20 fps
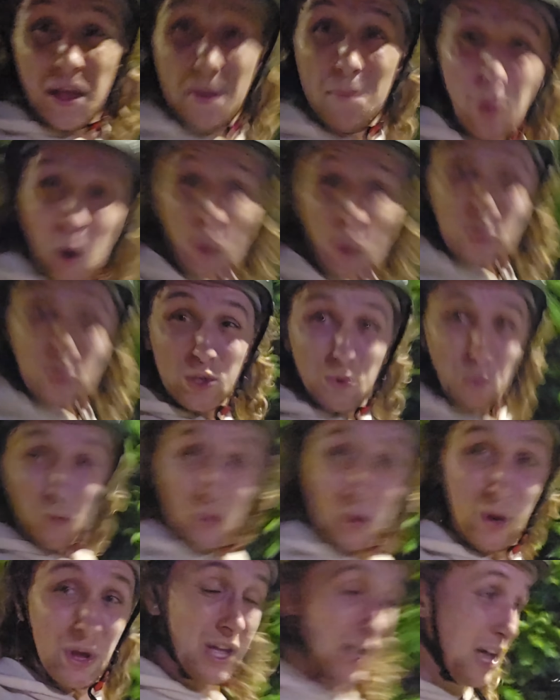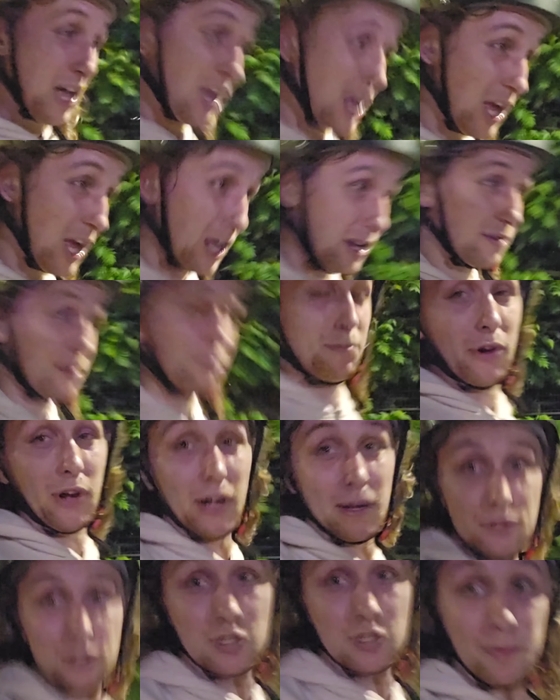I
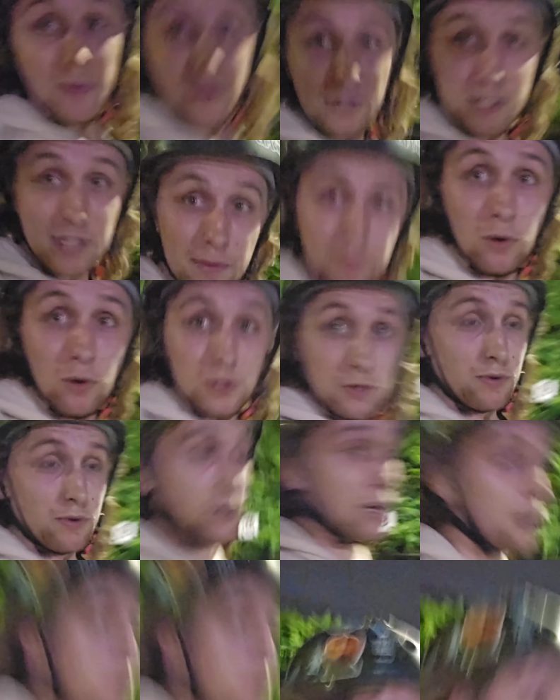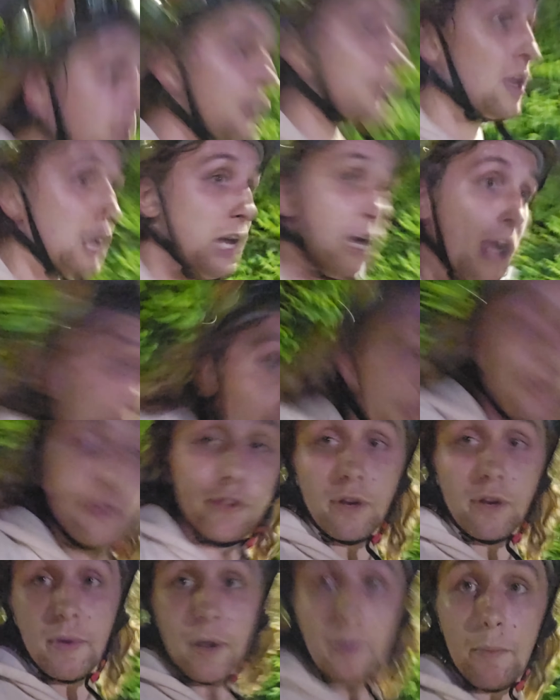was just about to say post workout, do a little
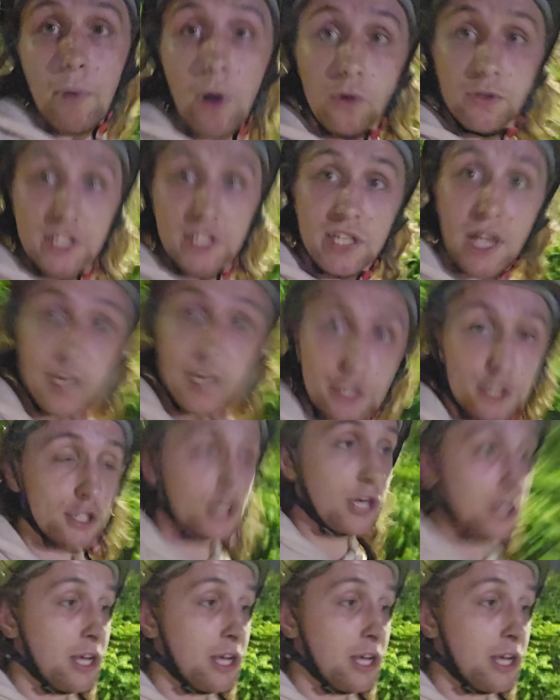bit of post sesh